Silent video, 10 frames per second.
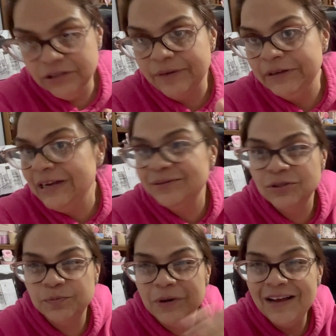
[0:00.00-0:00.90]
I mean, I was
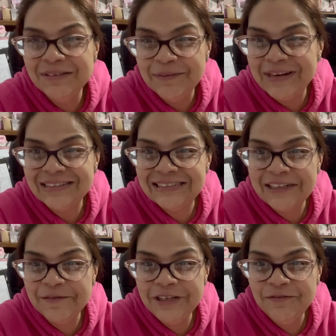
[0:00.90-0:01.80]
probably about
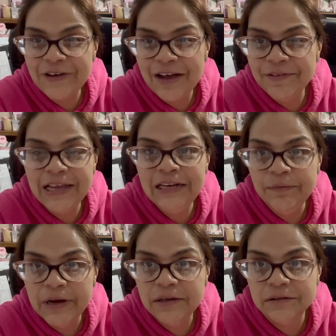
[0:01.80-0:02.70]
75-80
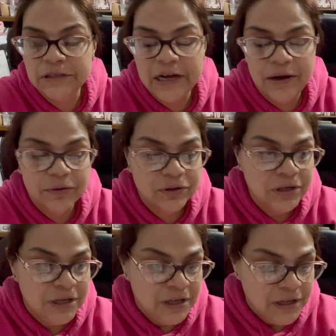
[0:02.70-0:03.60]
miles an hour.
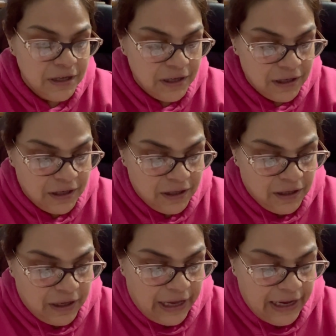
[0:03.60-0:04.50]

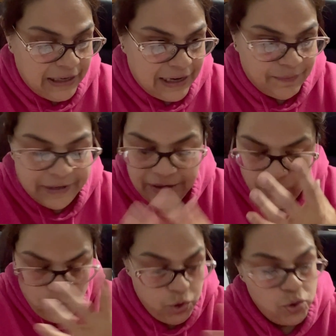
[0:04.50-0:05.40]
And I'm like,
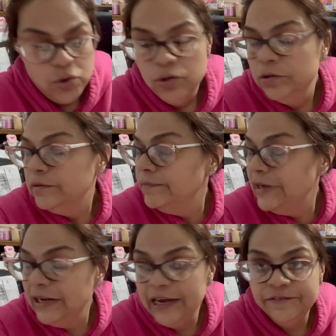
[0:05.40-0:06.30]
whew, my
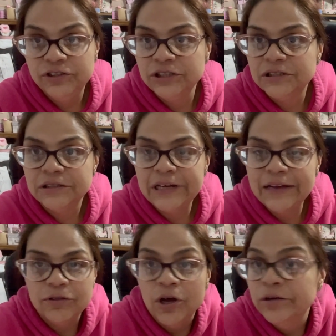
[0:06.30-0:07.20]
life just, I
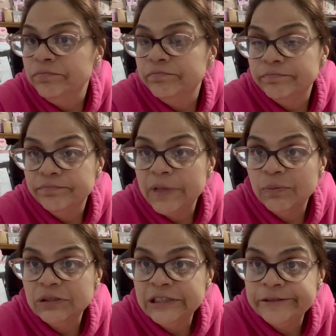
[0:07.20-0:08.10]
thought that
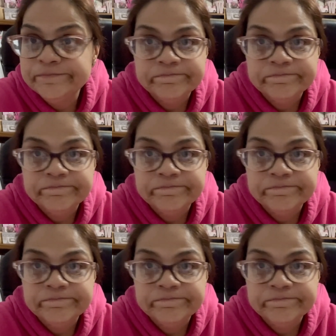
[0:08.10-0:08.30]
was it.